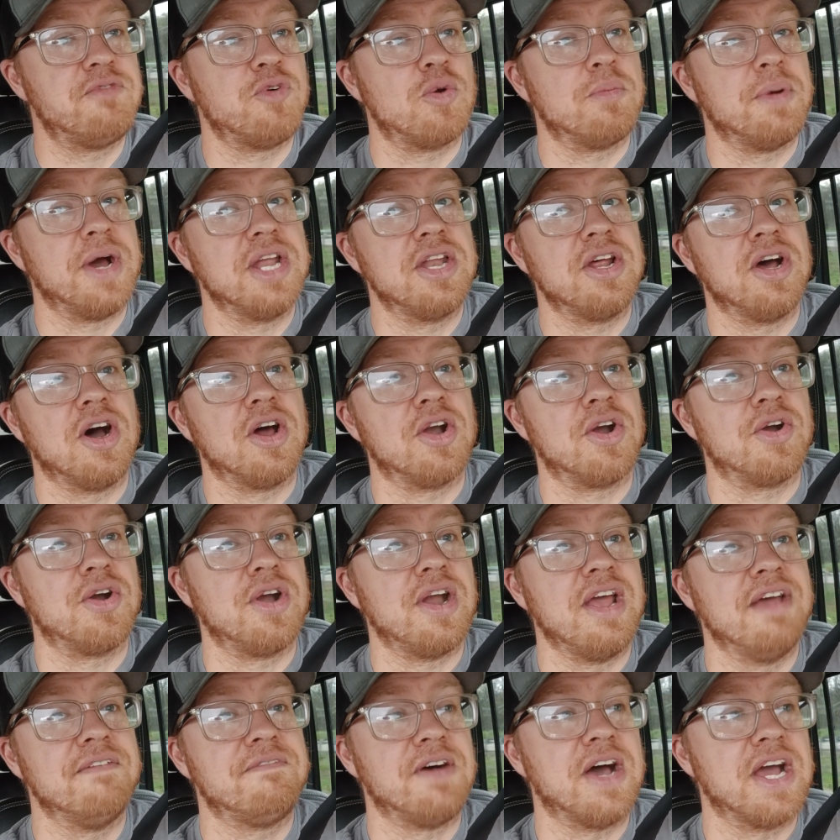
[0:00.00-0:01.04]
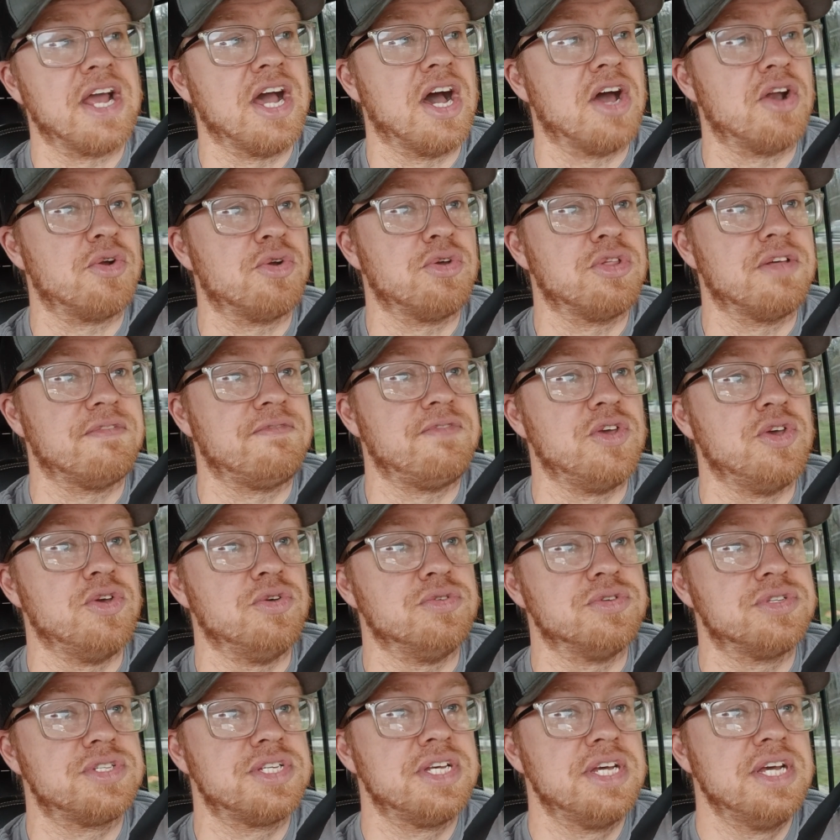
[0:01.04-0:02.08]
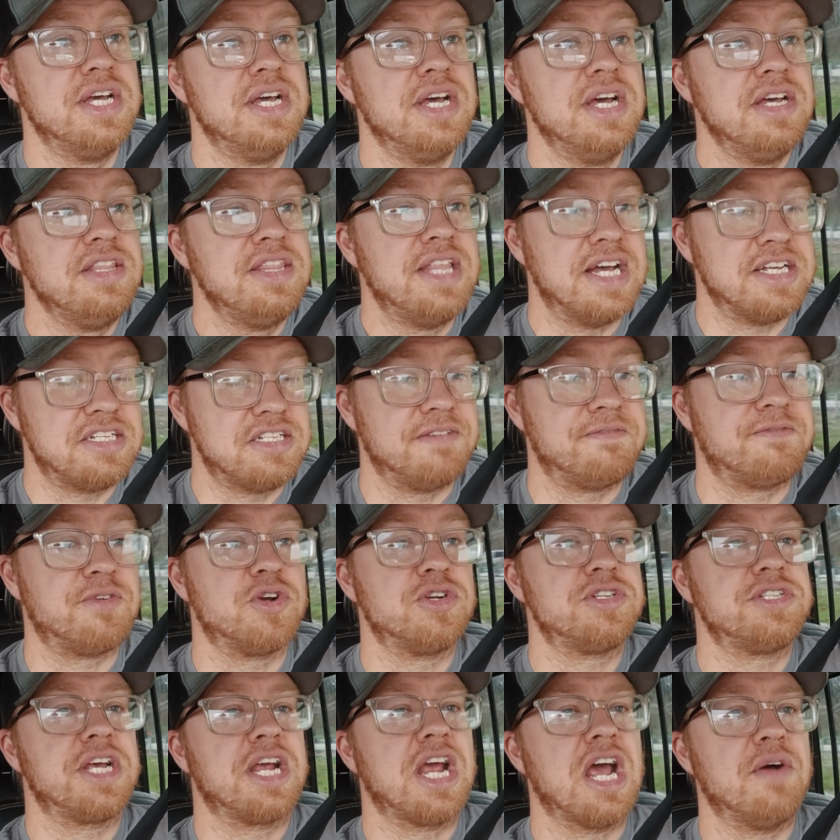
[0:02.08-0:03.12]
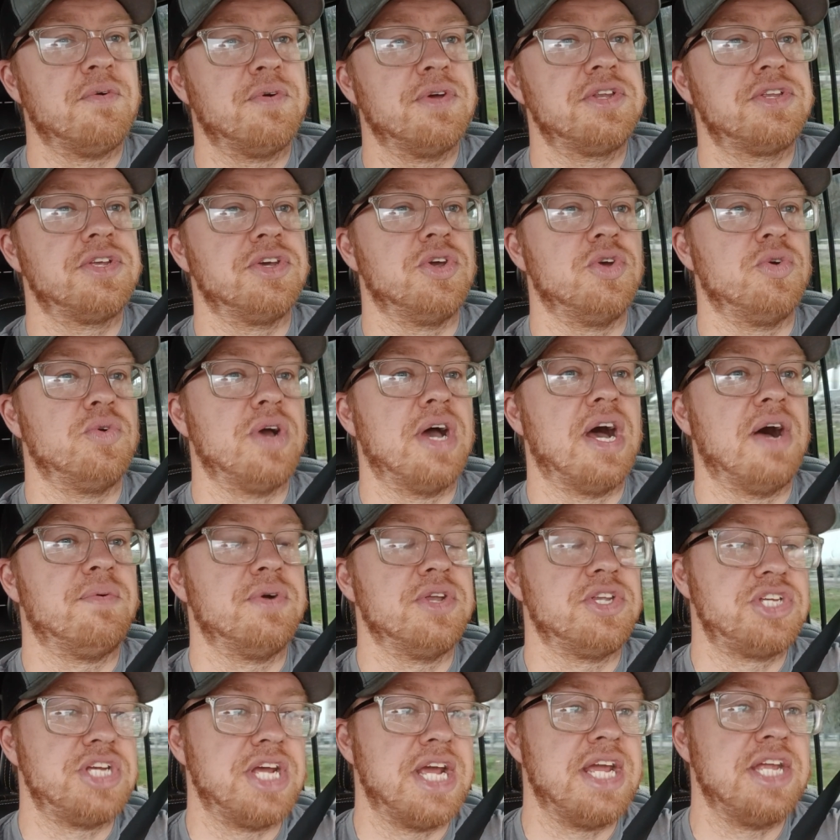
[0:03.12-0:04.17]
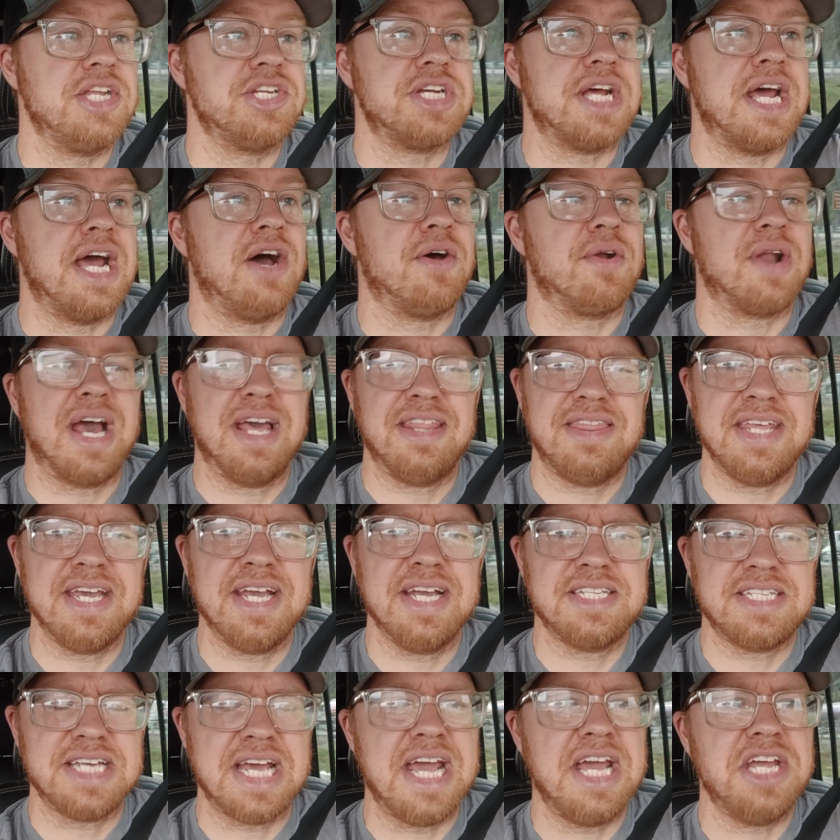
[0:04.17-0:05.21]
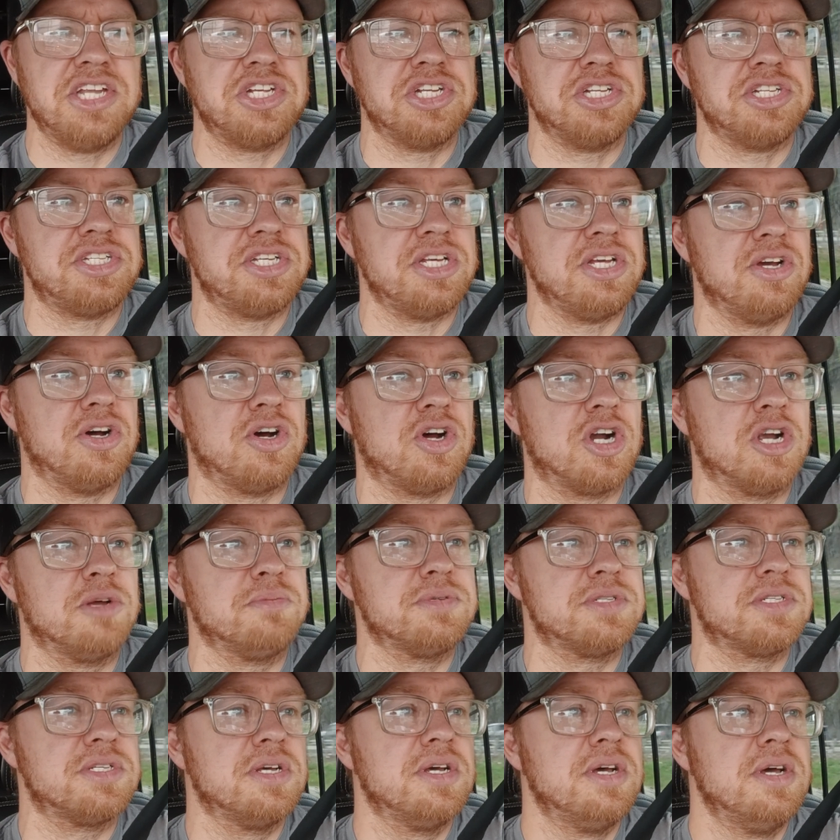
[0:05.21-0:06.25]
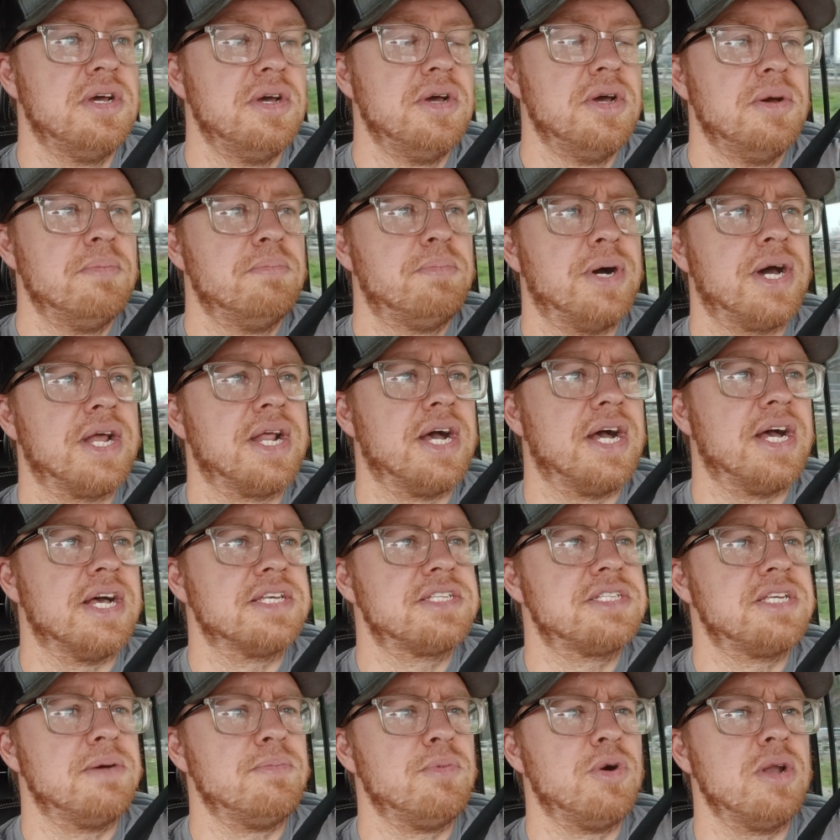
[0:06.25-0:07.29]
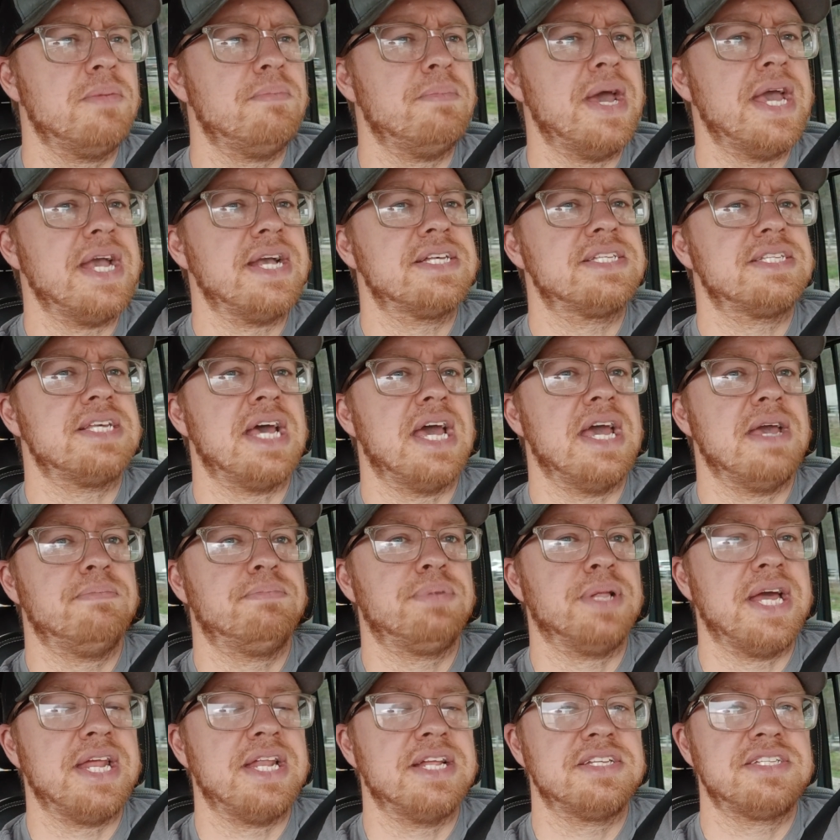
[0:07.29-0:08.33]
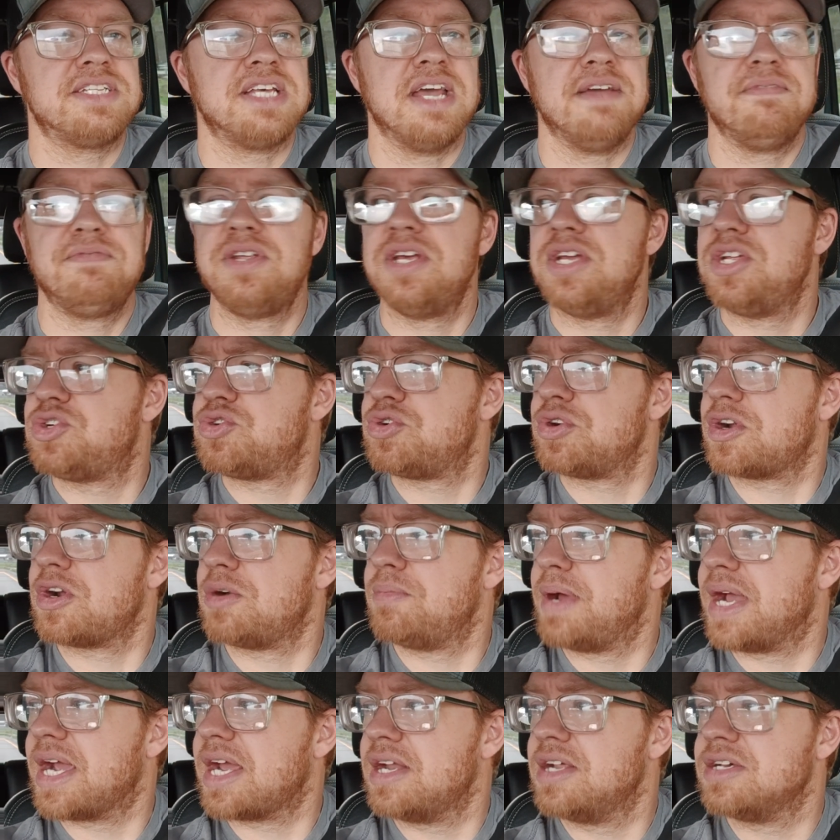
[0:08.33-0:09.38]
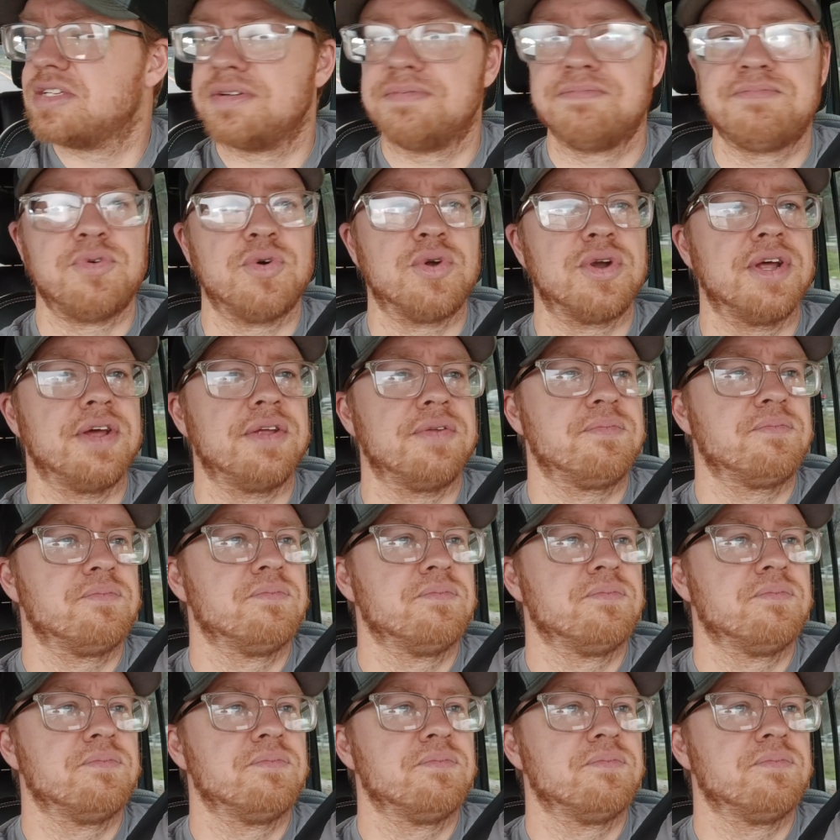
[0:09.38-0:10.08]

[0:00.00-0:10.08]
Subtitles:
for my daughter if I got her the fuse. That's the first thing I would do. I would change out, I think it's agency arms, but someone makes a bladed safety trigger mechanism for it,